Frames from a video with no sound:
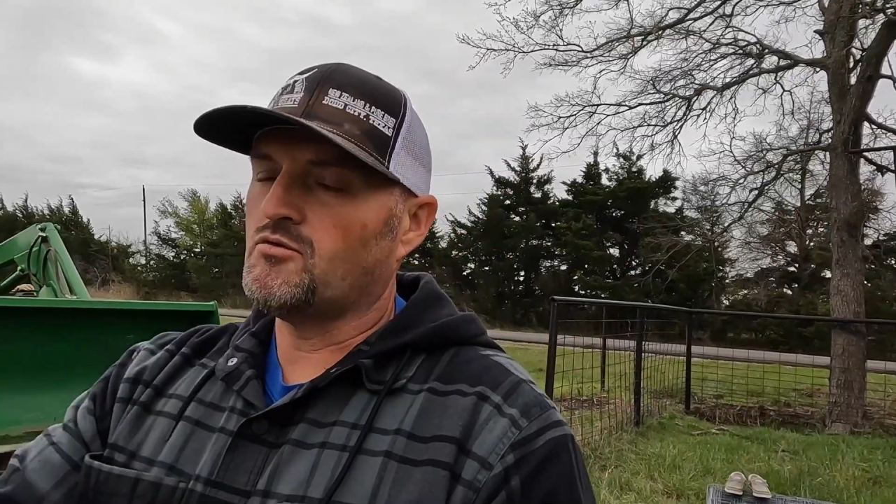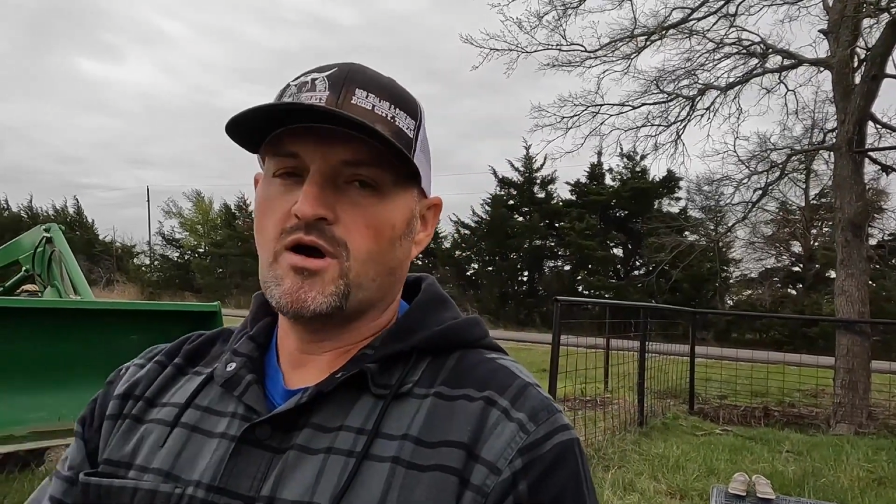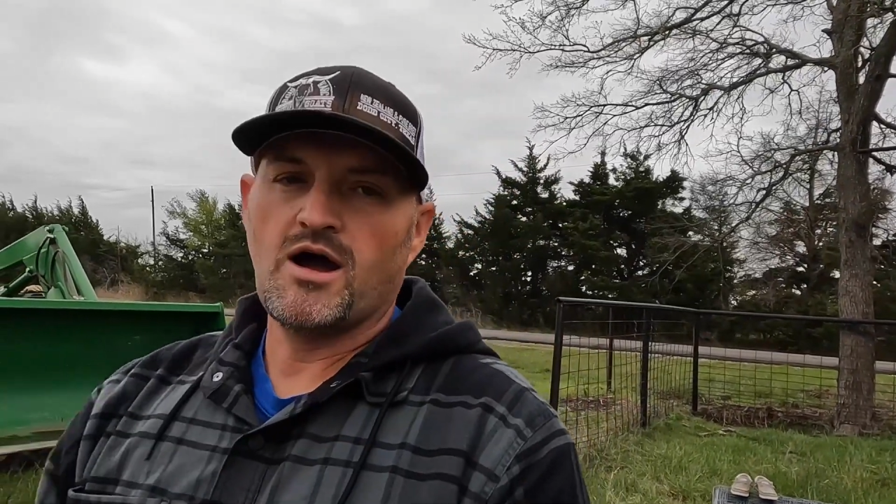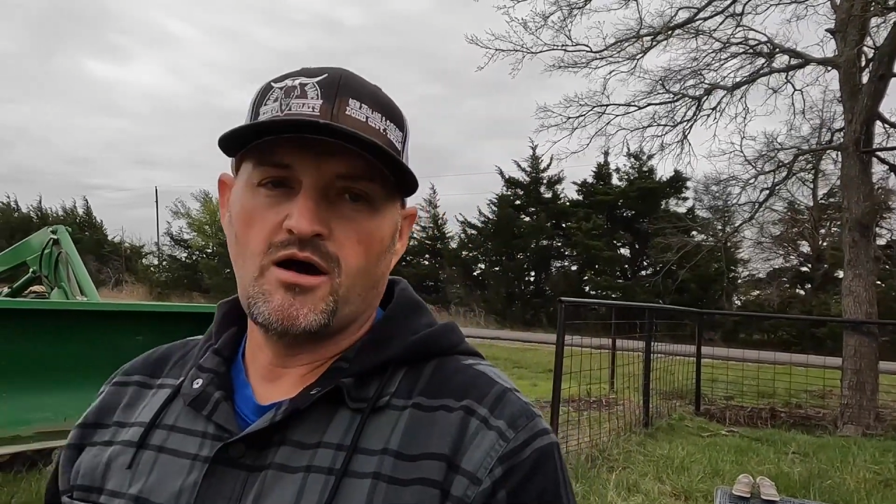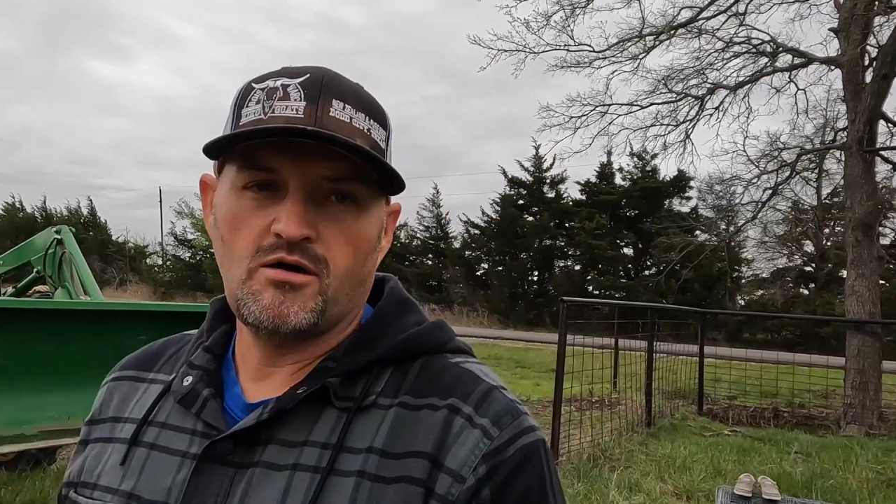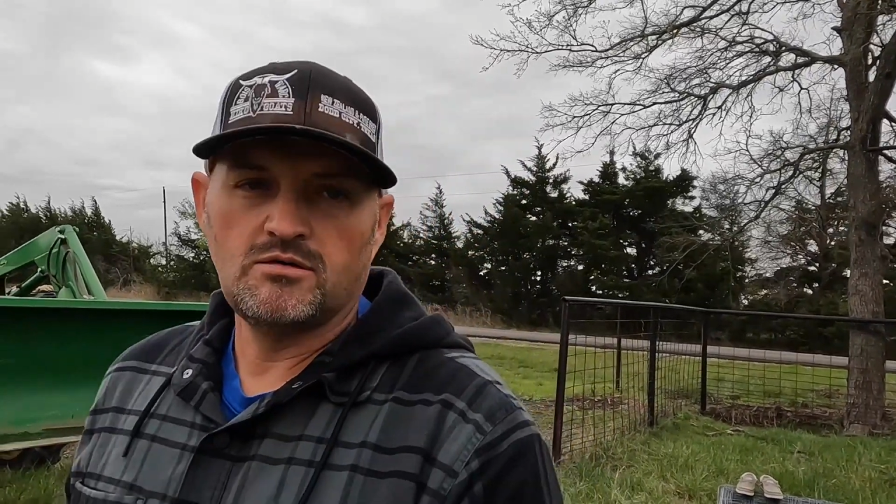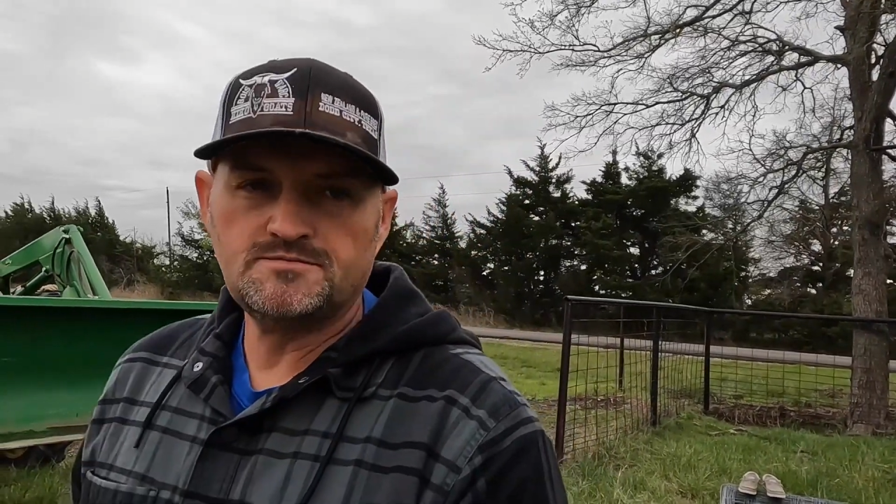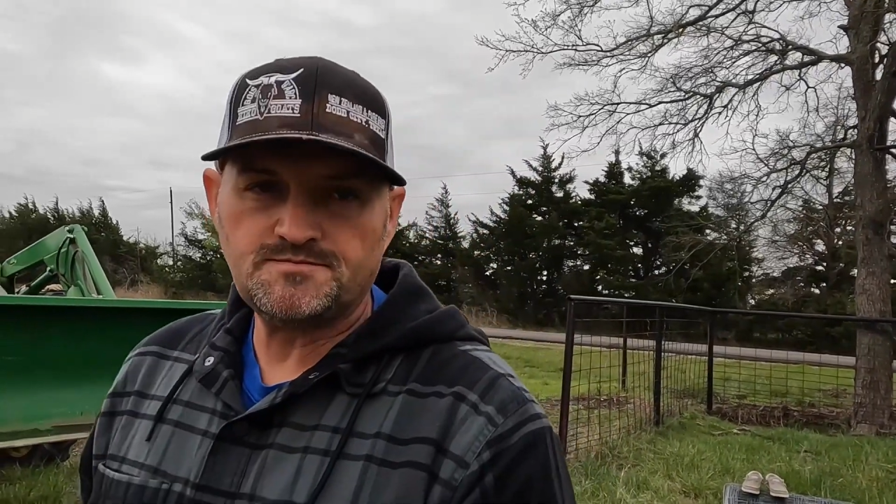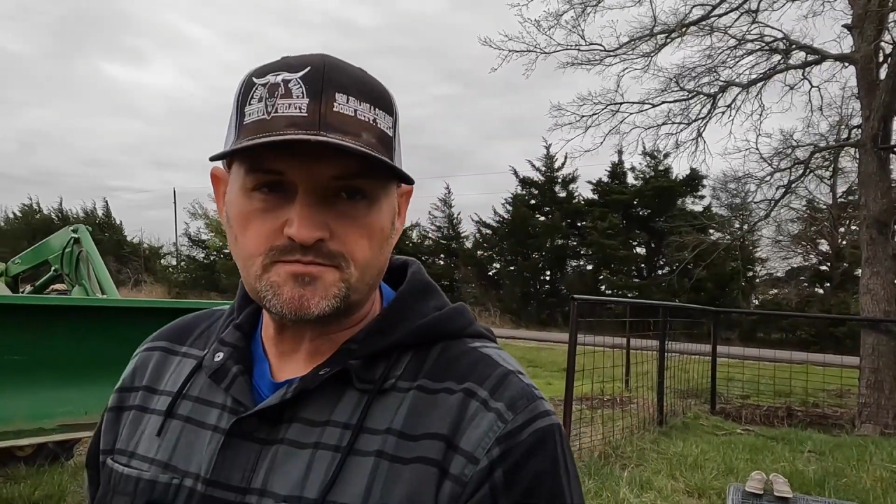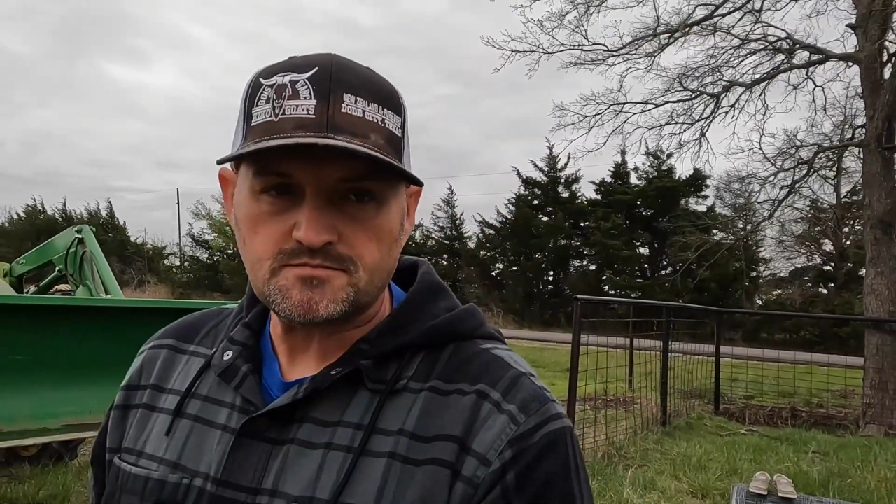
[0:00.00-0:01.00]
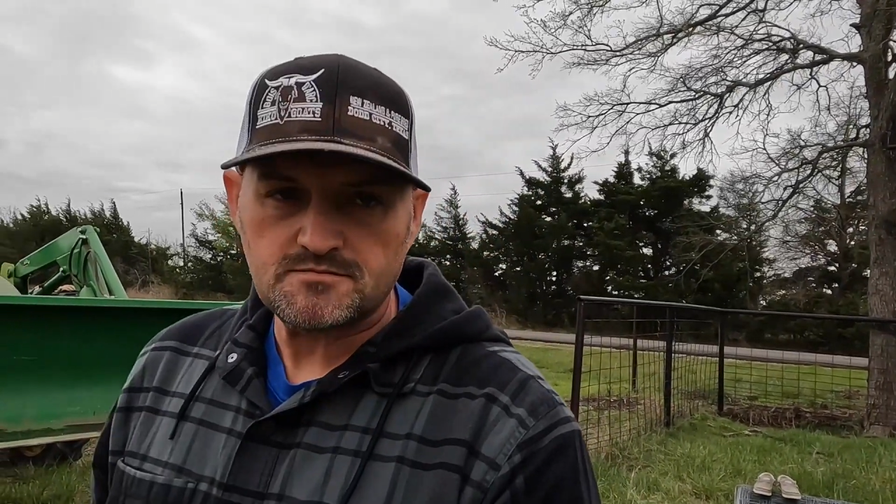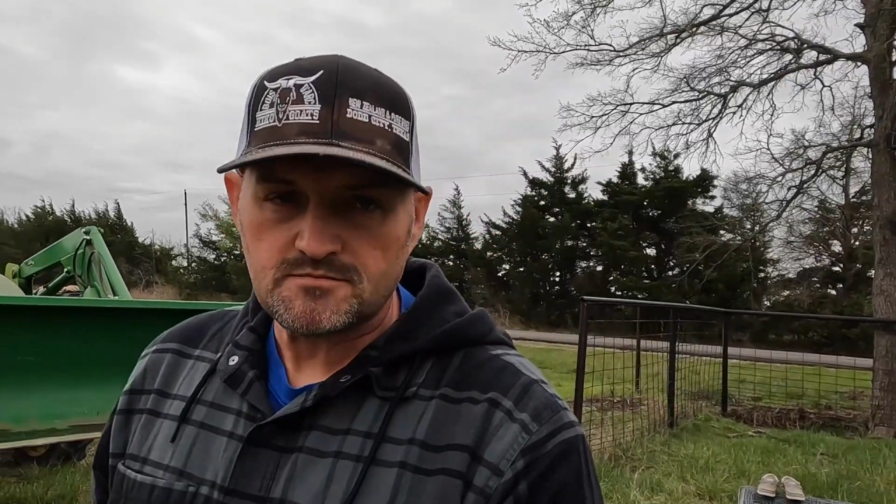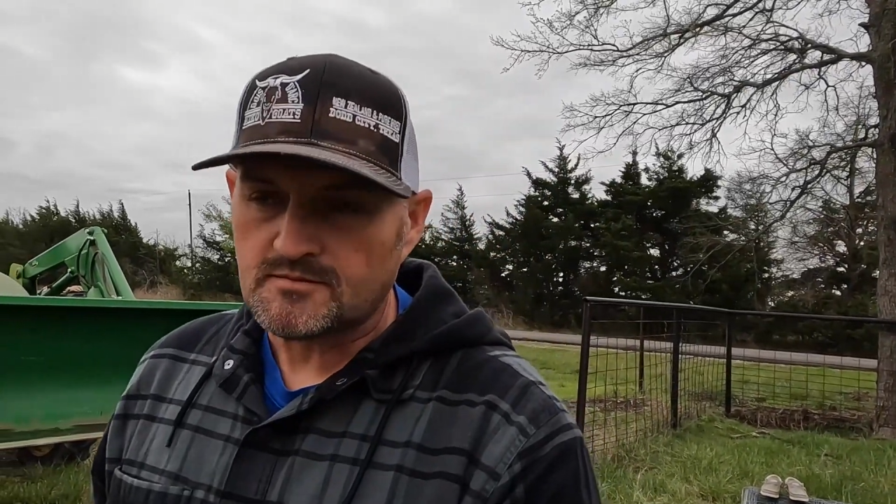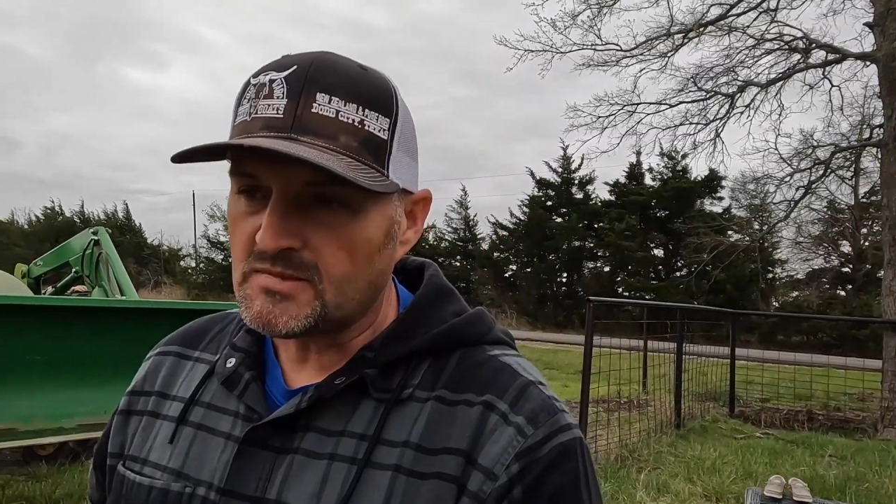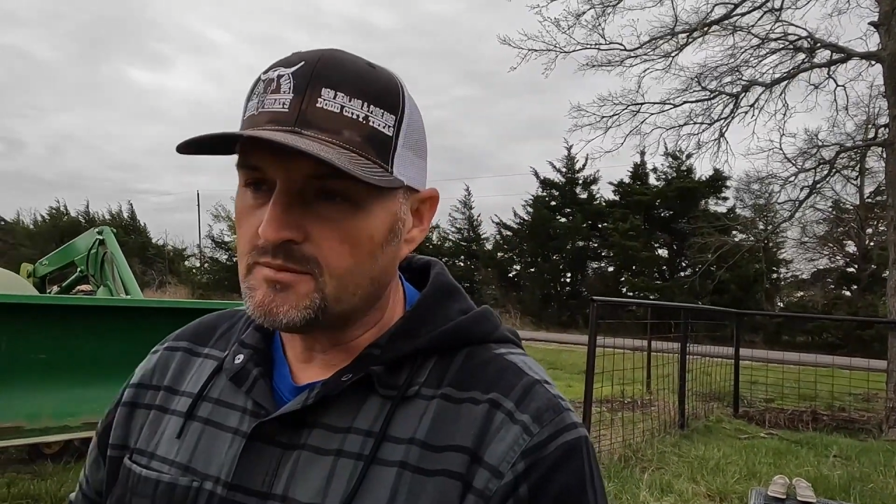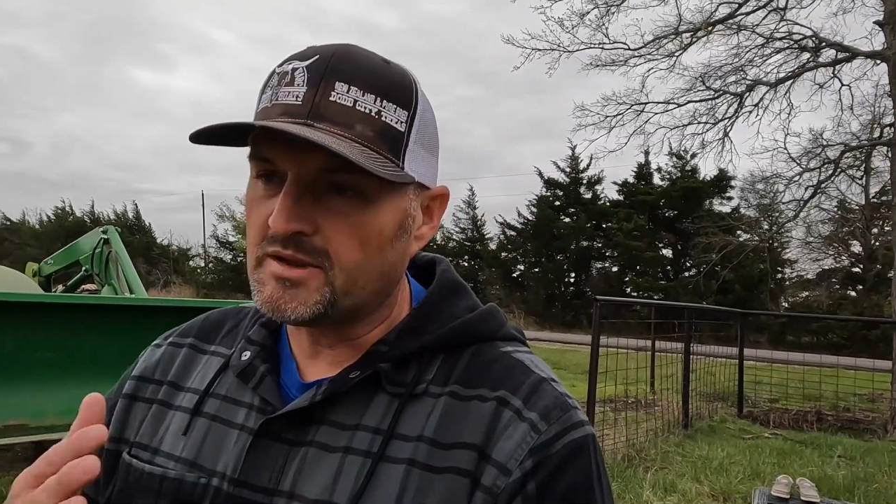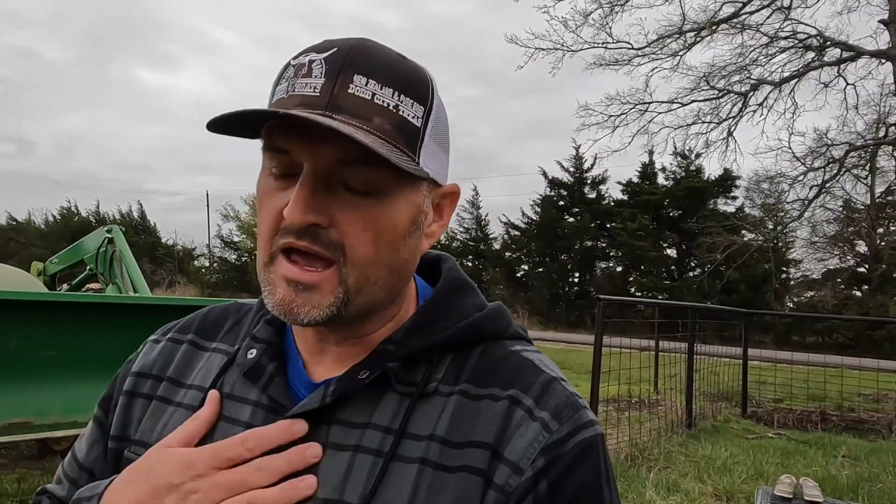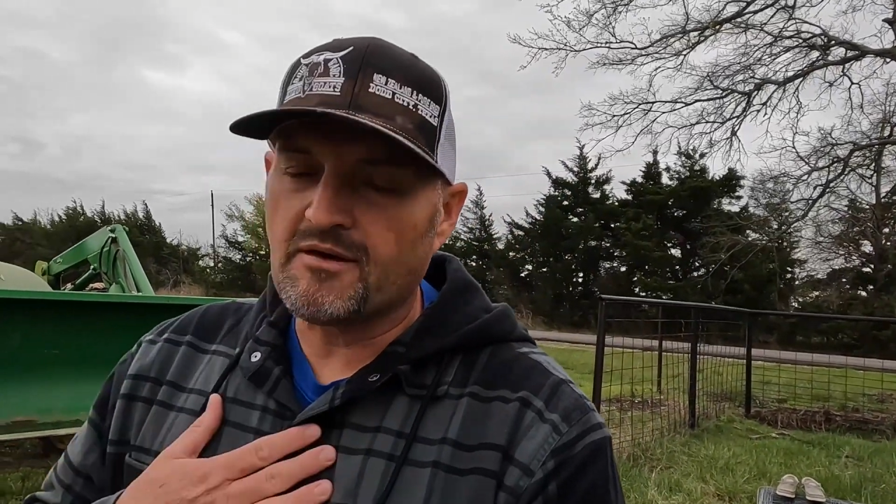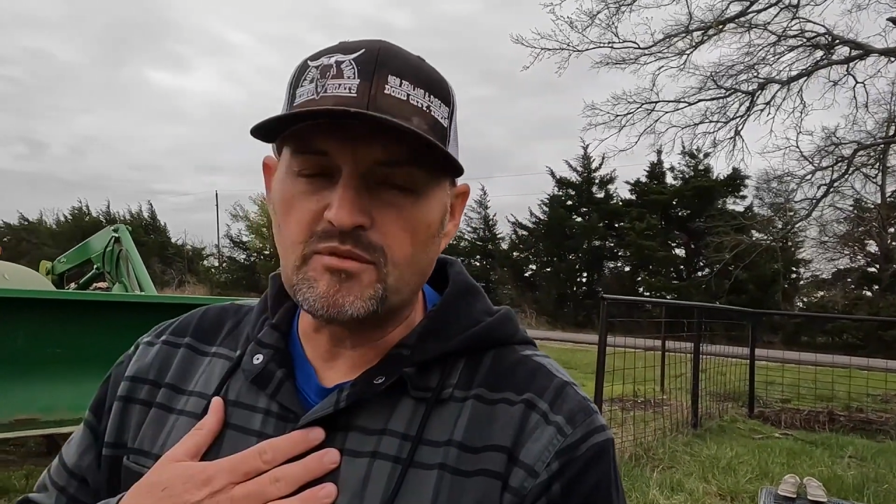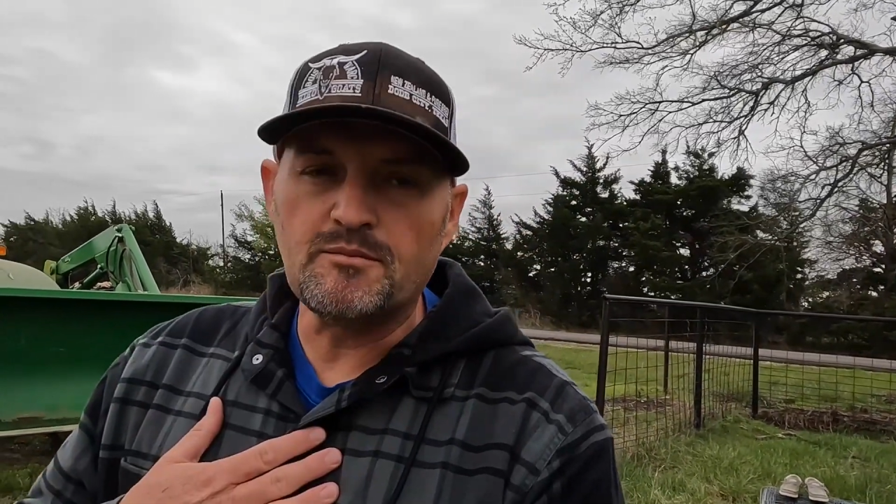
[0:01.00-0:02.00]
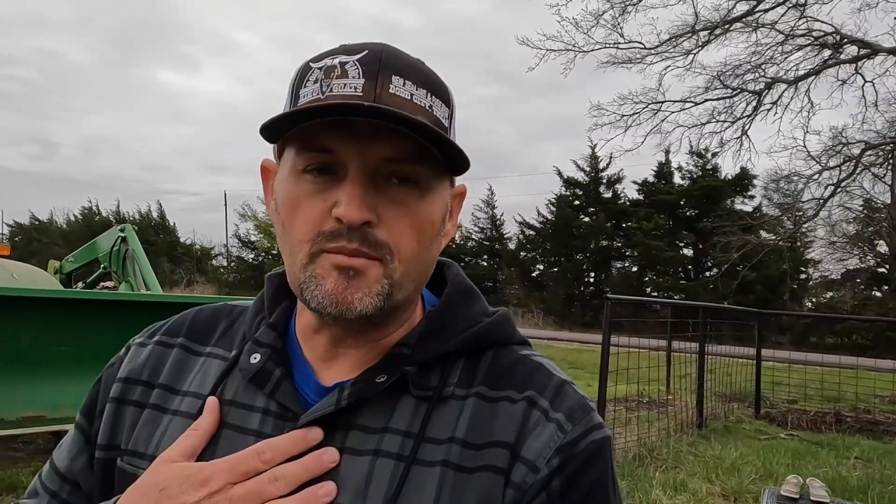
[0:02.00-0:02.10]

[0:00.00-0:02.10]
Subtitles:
while, but I've been